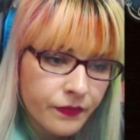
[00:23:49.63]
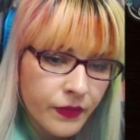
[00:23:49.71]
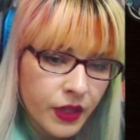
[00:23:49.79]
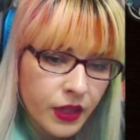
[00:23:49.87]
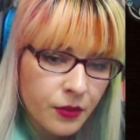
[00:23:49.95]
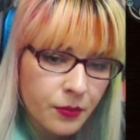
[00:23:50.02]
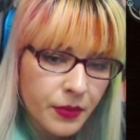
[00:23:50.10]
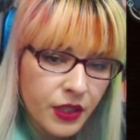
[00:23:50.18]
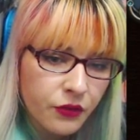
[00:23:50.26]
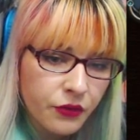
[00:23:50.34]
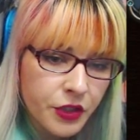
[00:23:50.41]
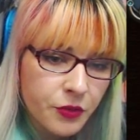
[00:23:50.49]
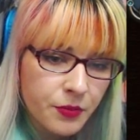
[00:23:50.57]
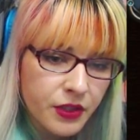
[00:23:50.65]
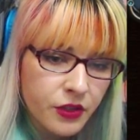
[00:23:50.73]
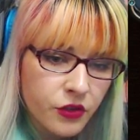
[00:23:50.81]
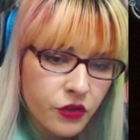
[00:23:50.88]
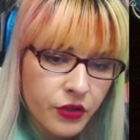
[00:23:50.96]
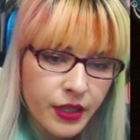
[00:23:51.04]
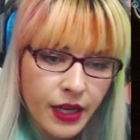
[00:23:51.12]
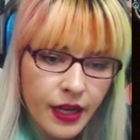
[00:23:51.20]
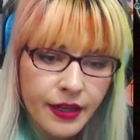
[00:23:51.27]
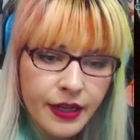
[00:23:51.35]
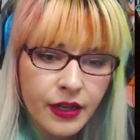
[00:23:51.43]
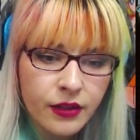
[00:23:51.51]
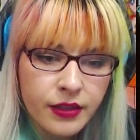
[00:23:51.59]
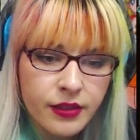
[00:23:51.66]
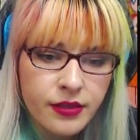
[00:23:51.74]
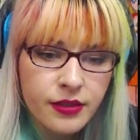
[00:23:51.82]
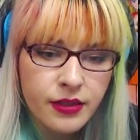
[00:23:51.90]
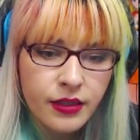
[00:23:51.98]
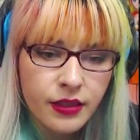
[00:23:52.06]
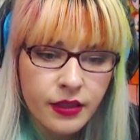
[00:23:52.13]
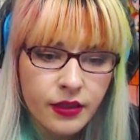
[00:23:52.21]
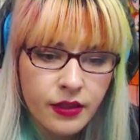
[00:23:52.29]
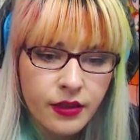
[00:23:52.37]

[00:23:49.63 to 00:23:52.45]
The Richmond Street hideout. Let's see.